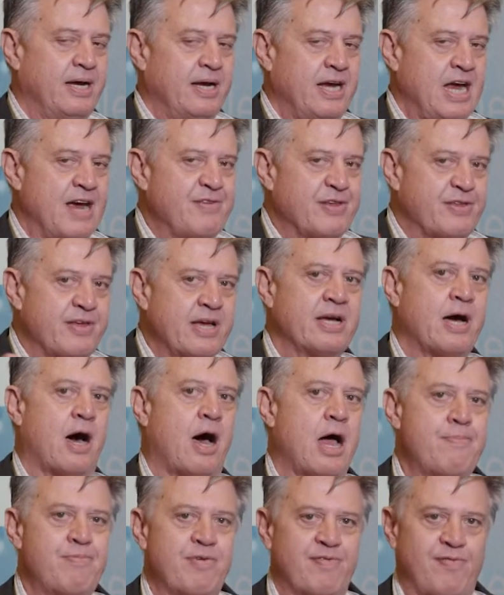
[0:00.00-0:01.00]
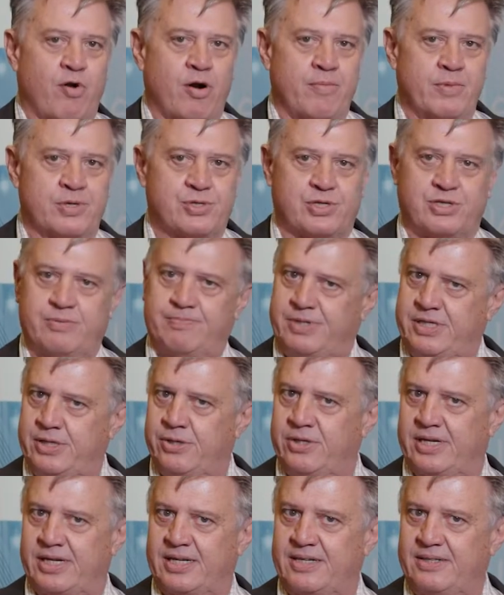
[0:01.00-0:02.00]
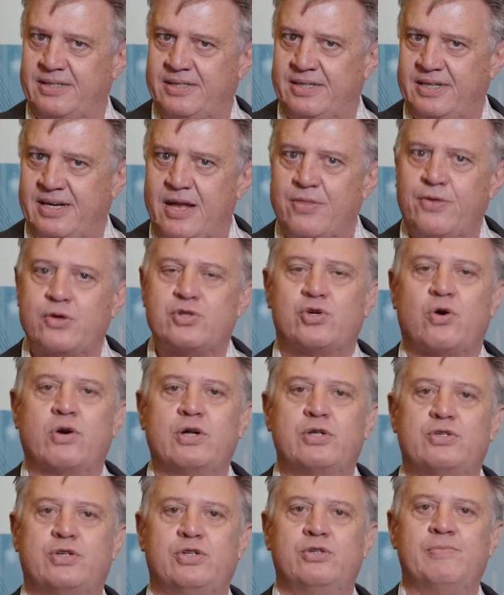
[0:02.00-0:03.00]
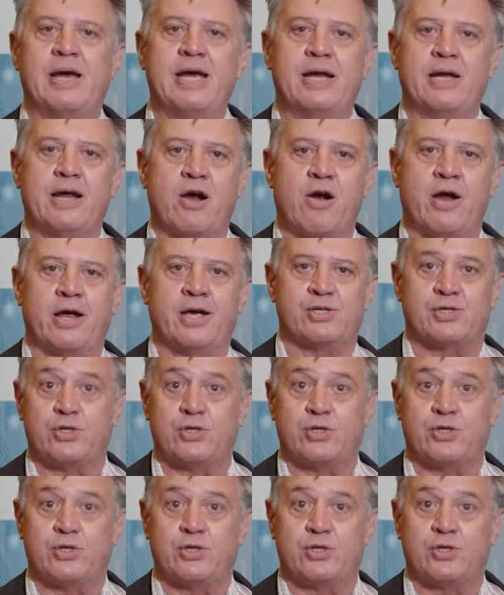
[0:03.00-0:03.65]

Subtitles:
If you think of high performance computing, there's sort of two main areas.